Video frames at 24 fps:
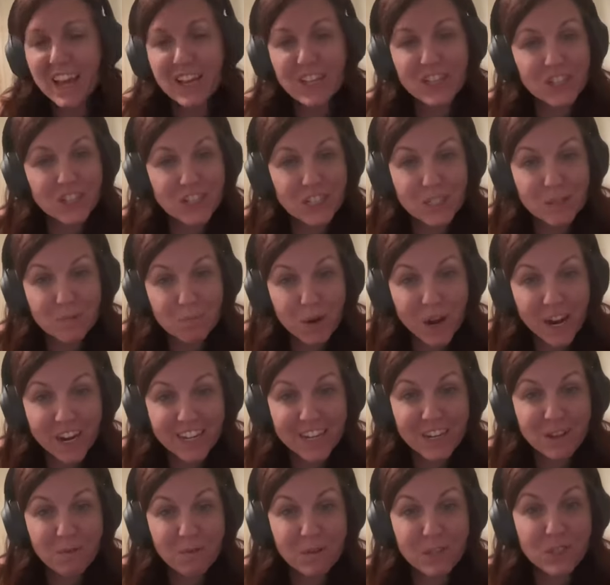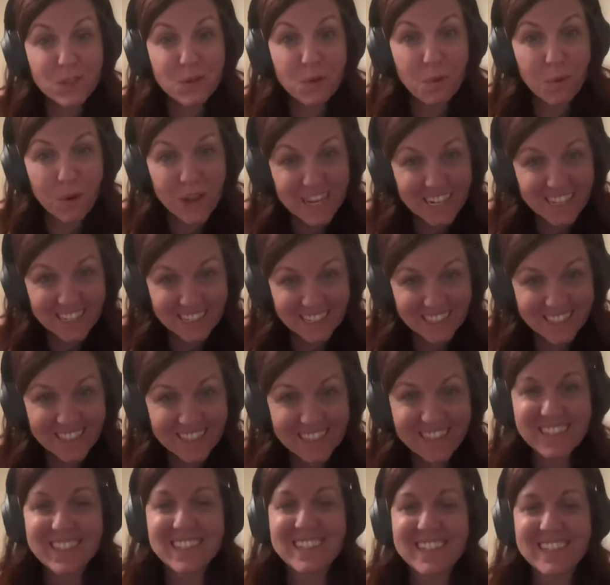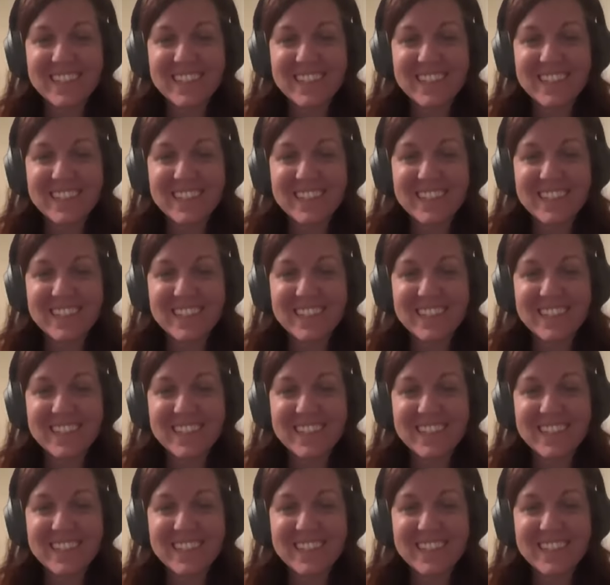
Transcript: She's pregnant with twins.